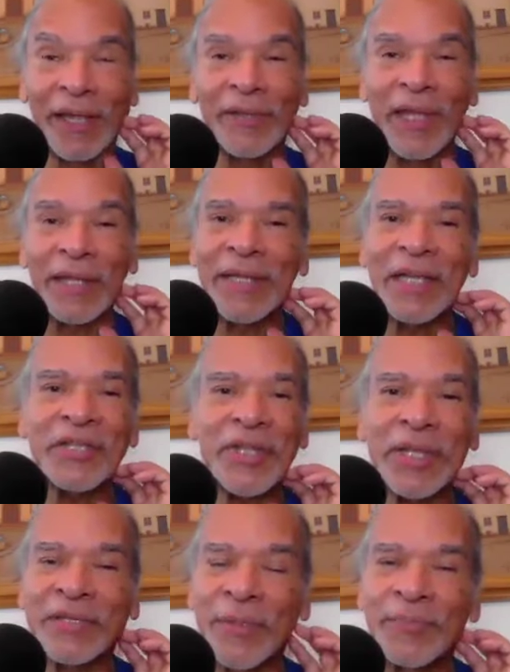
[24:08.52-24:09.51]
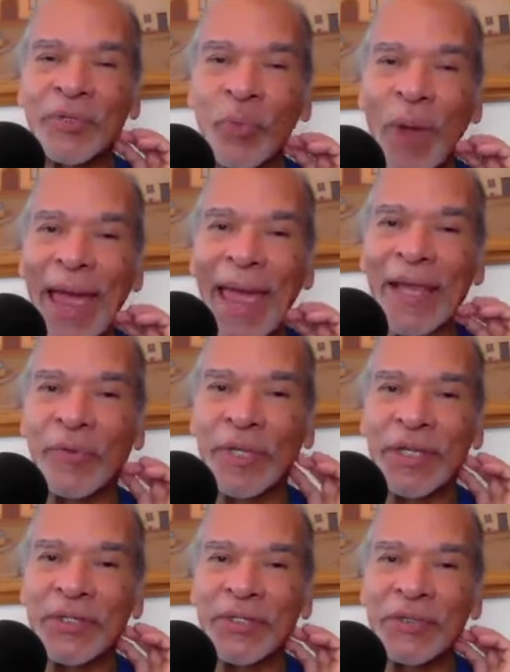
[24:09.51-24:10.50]
They sent some swag with
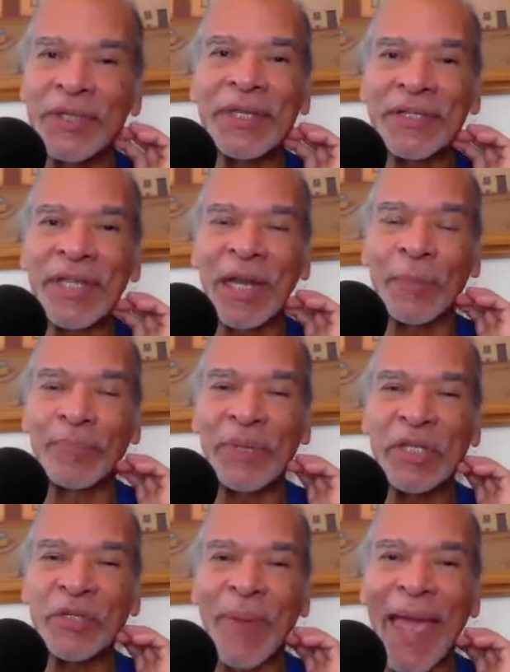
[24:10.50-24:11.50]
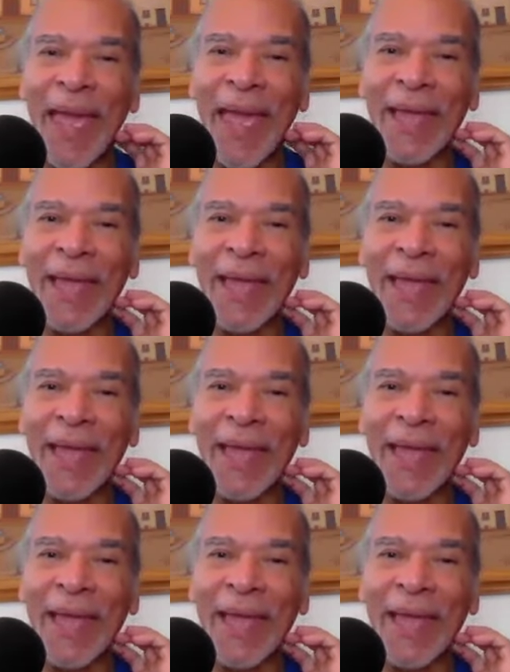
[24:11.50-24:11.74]
it too. Didn't they send a beach bag and